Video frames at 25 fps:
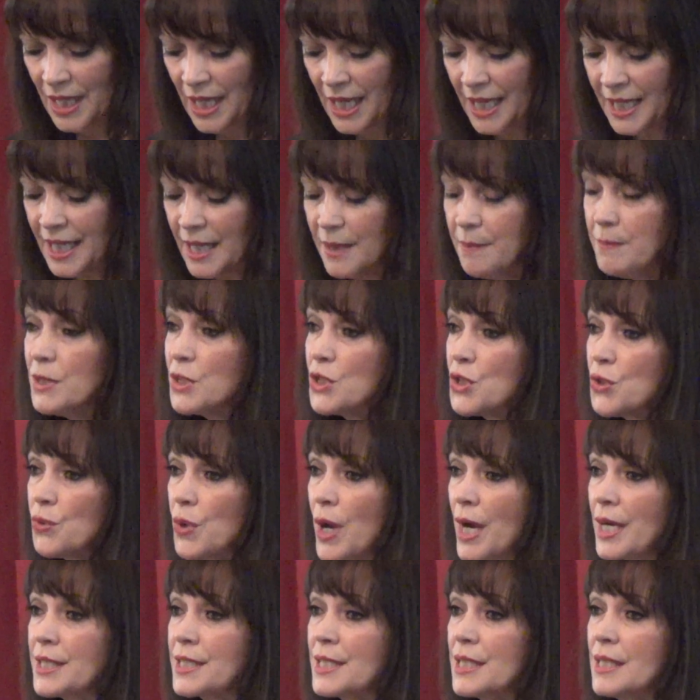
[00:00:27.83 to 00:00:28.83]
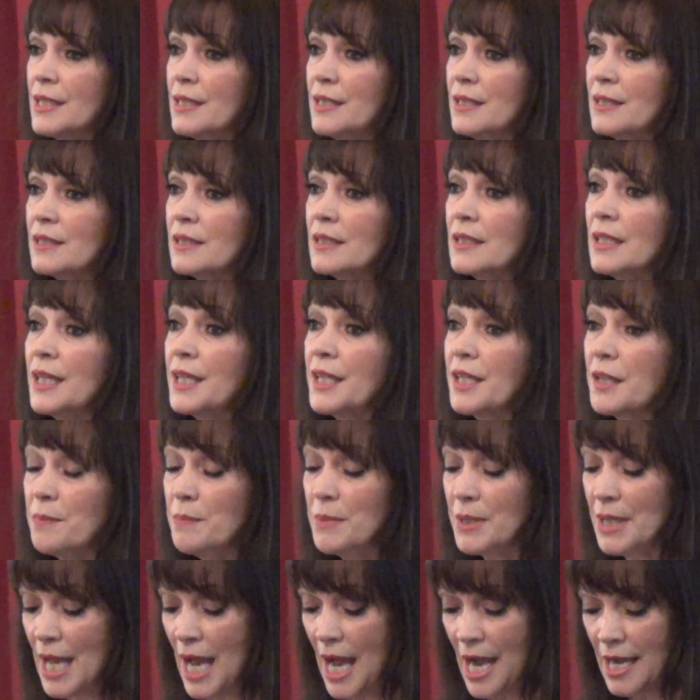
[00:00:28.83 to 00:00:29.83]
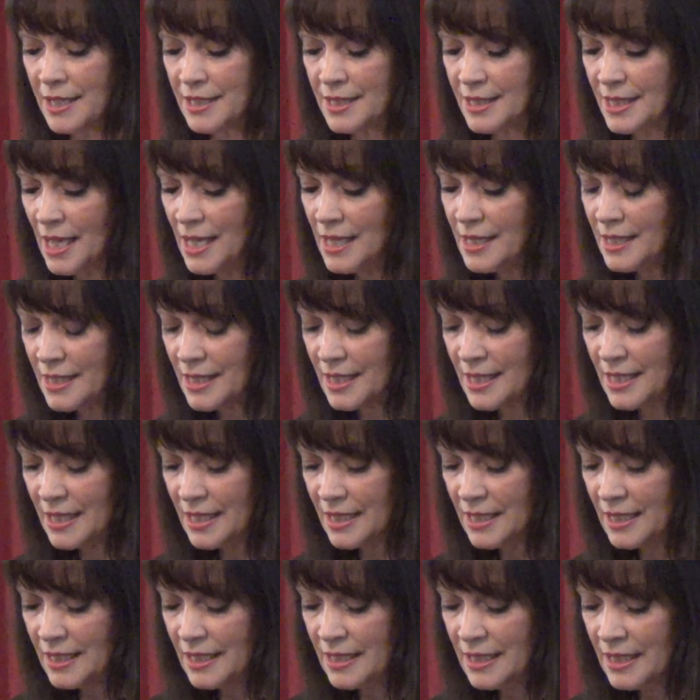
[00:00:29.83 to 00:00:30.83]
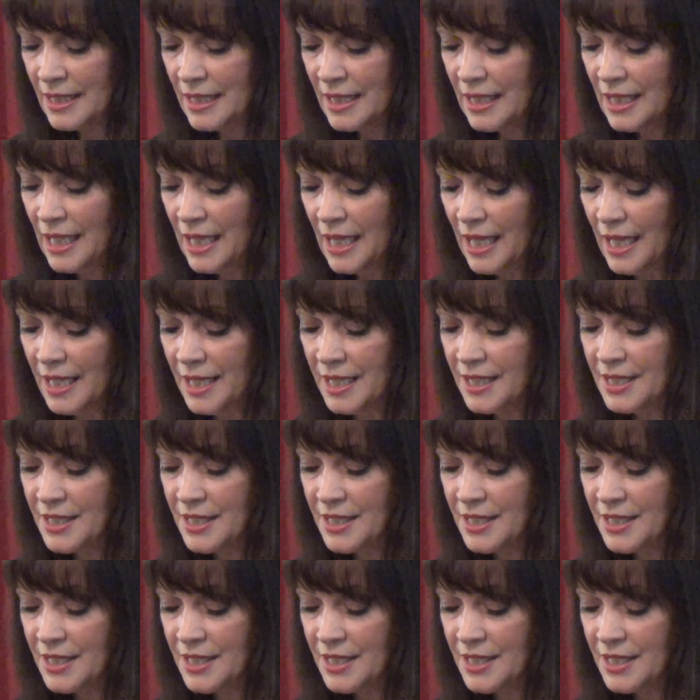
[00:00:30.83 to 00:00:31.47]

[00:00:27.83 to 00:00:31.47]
It can be directed, it can be accessed, it